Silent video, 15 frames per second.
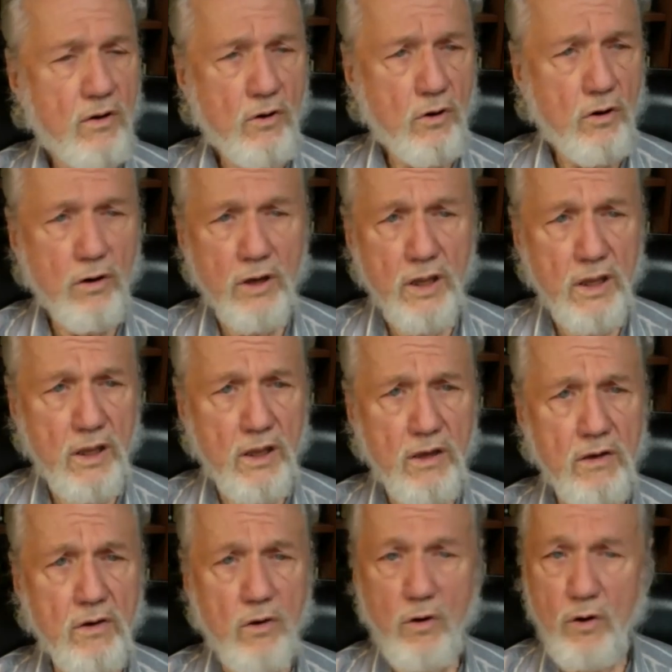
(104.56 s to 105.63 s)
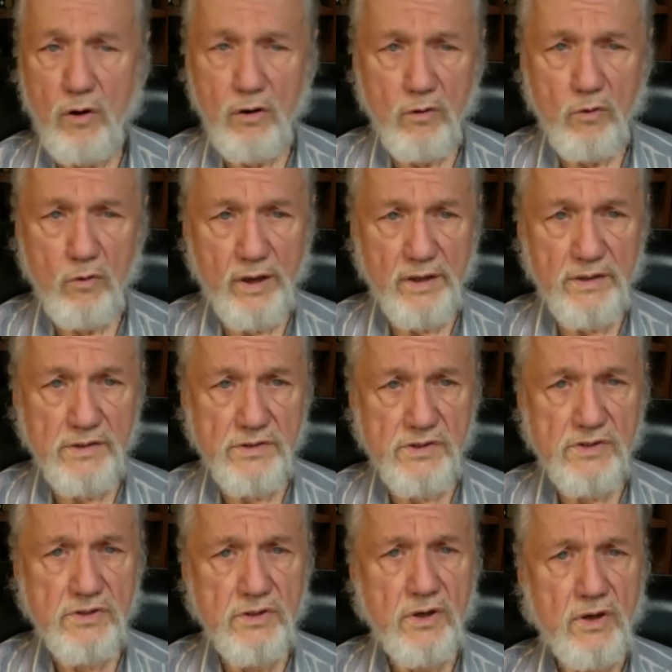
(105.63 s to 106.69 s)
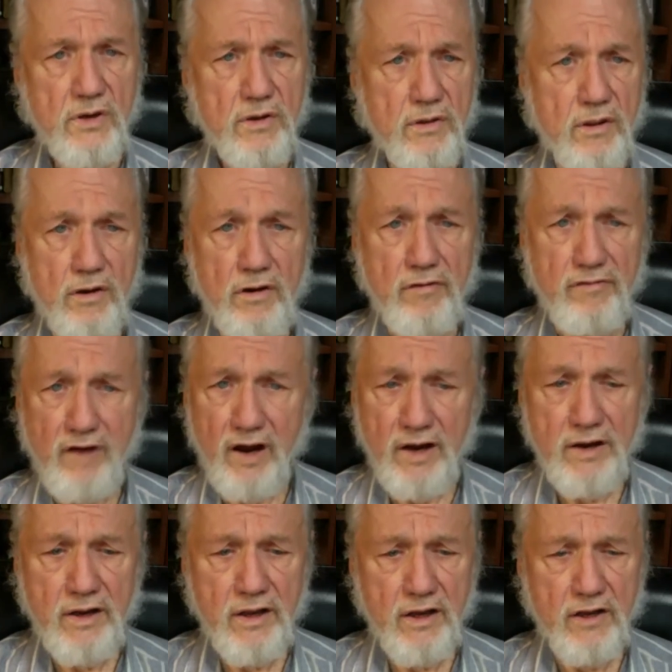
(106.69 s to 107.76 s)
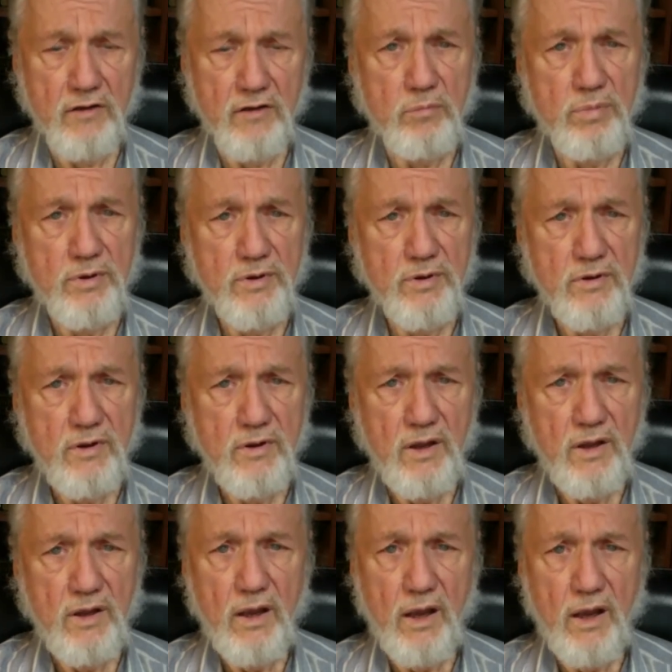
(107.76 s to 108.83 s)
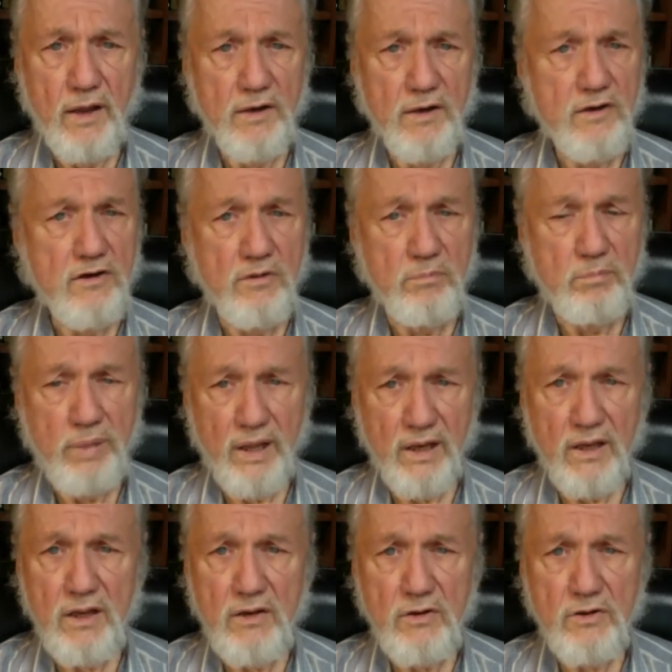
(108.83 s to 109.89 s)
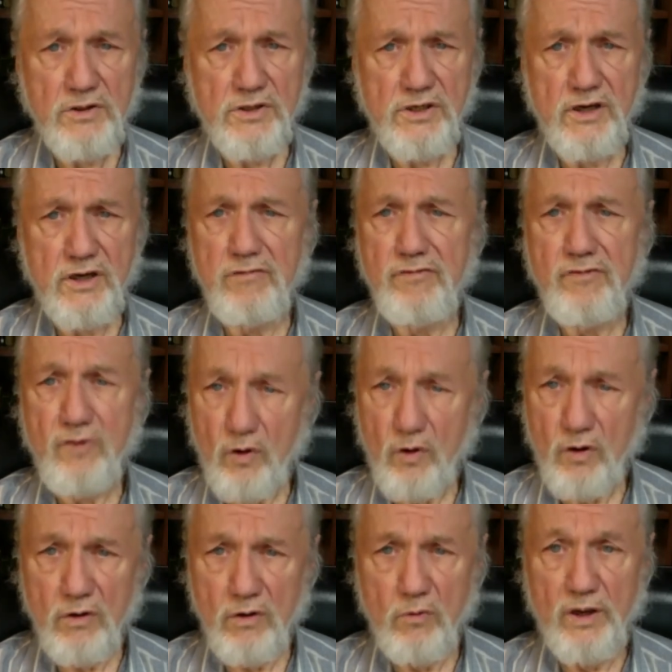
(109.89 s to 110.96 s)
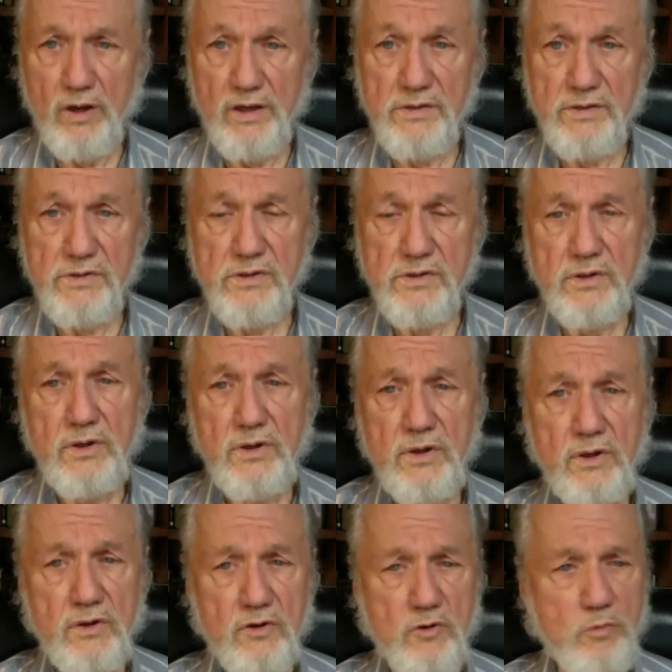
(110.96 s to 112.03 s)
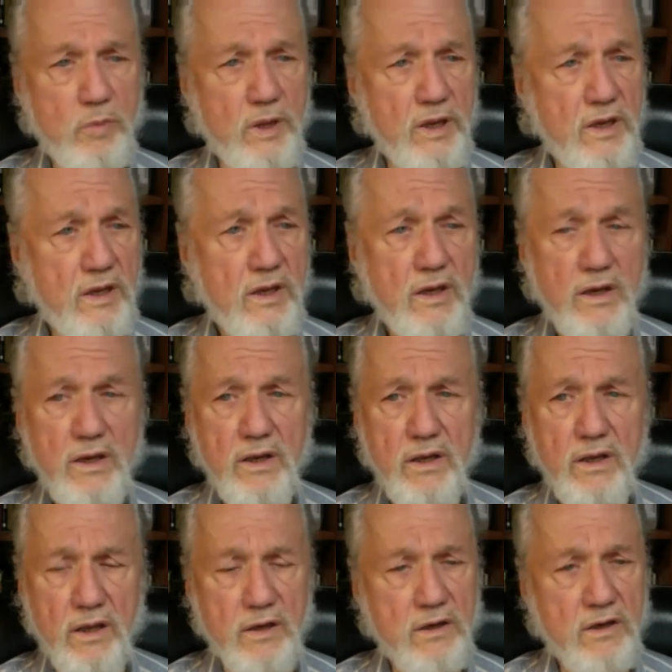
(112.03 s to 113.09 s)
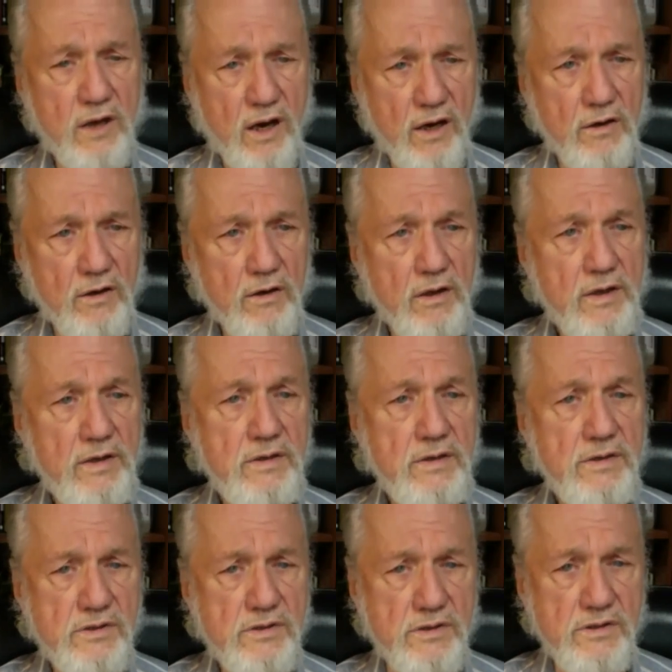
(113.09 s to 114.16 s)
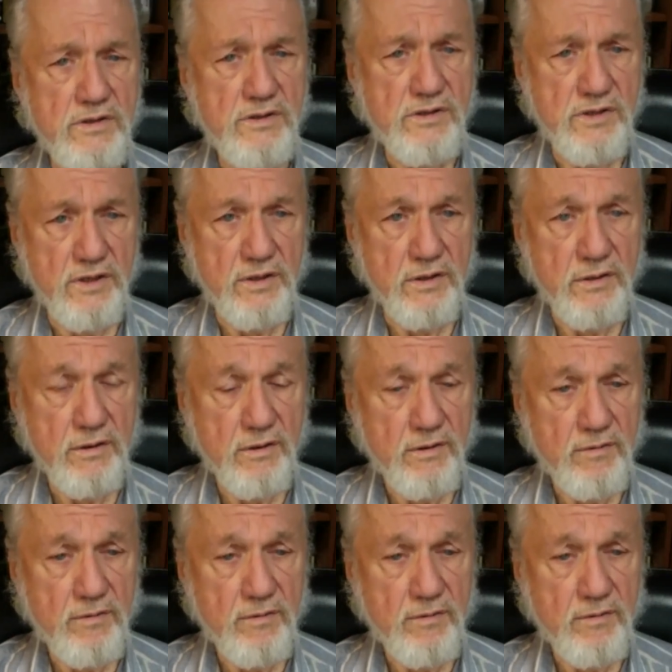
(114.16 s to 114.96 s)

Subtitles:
calling in always the divine help, and compelling yourself always to be entirely sincere.